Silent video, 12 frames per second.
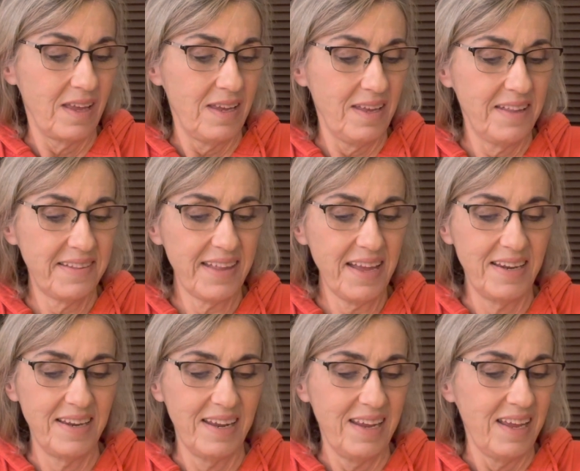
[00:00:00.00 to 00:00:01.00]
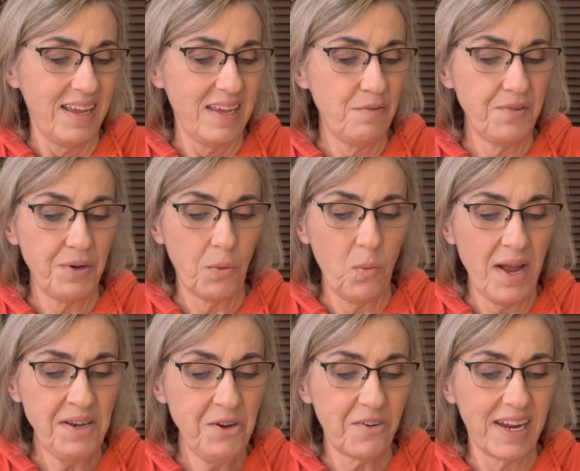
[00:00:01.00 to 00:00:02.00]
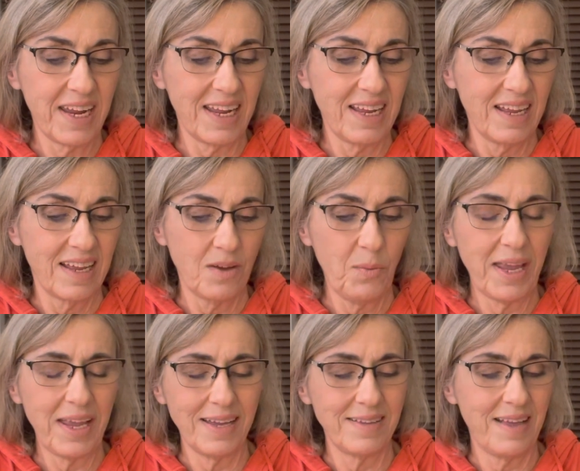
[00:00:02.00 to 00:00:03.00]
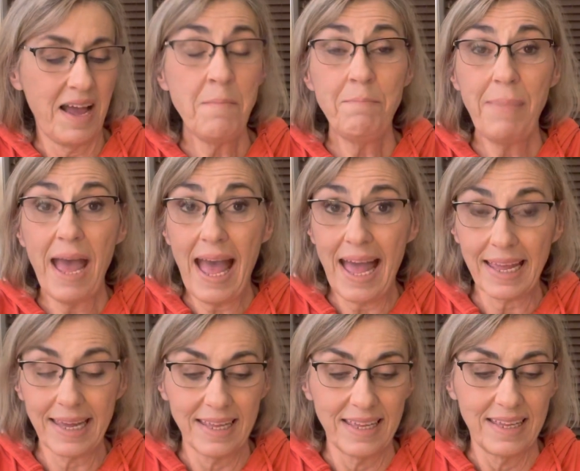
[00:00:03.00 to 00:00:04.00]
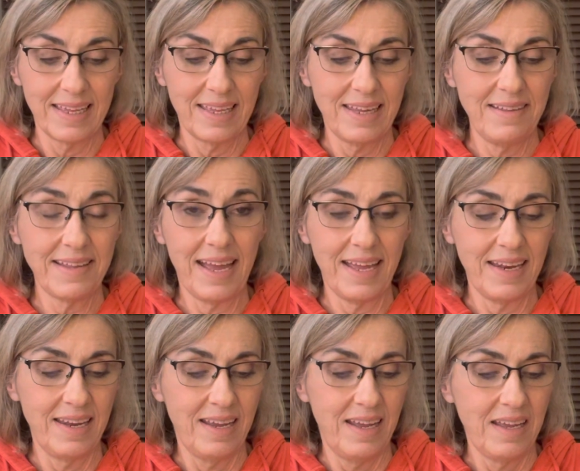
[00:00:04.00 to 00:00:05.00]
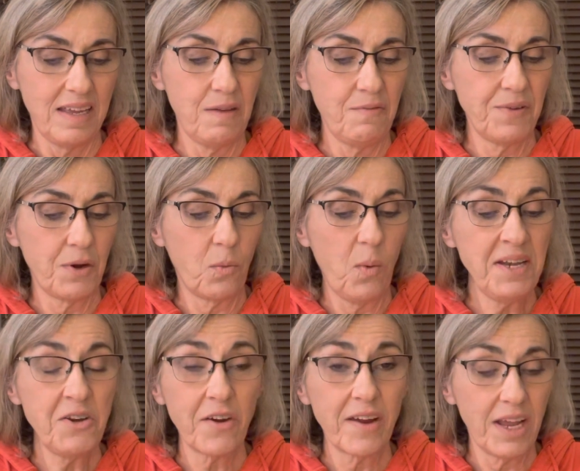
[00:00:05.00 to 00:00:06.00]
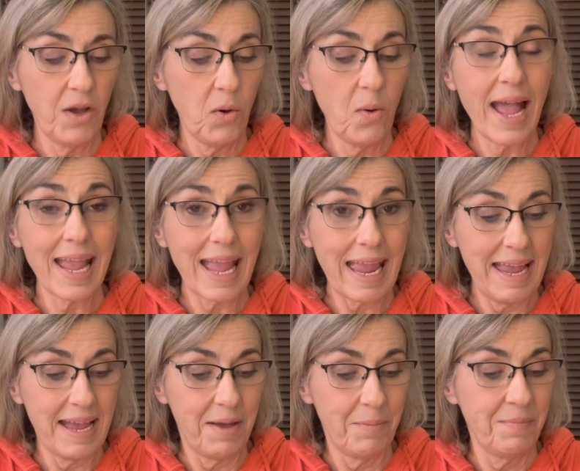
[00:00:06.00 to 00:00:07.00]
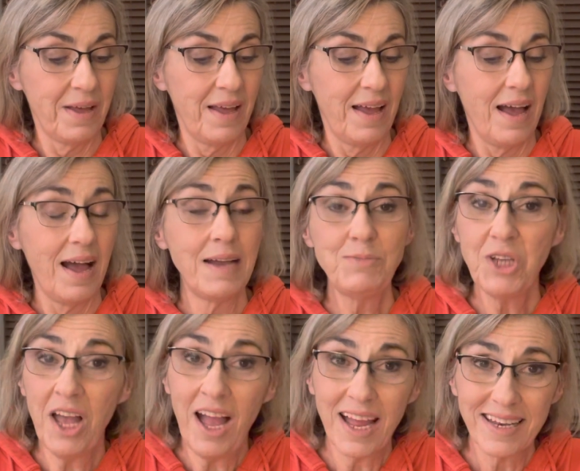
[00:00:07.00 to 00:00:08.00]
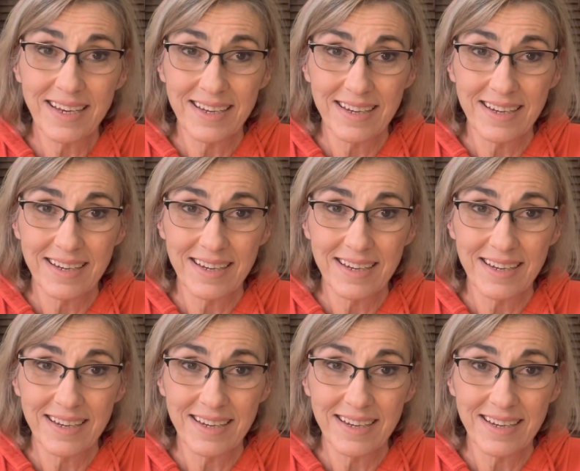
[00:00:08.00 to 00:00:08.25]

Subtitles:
if you're wondering, wait, I'm back. He said, if you're wondering who I am, I'm John.